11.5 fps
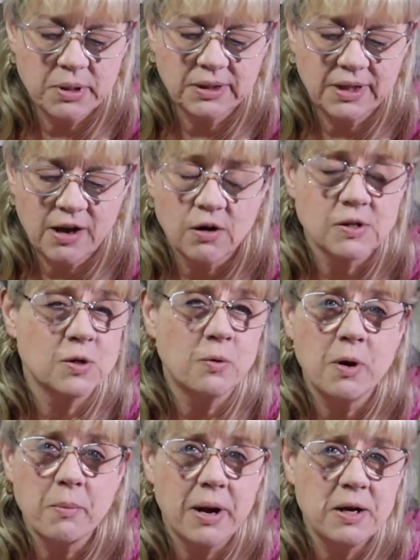but they also
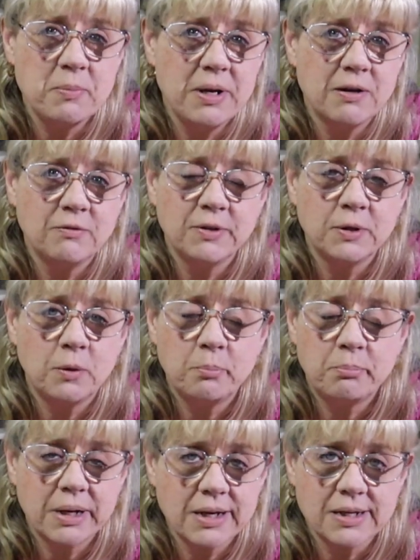remind me of little
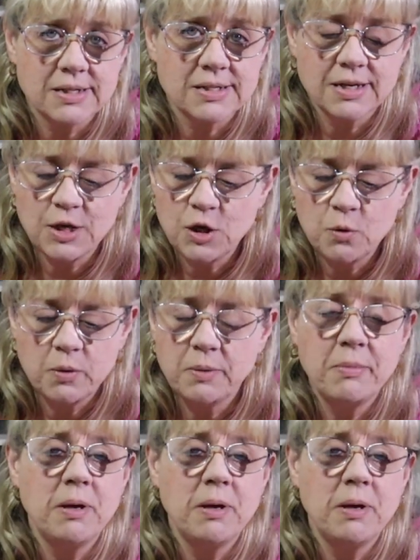buckets that you would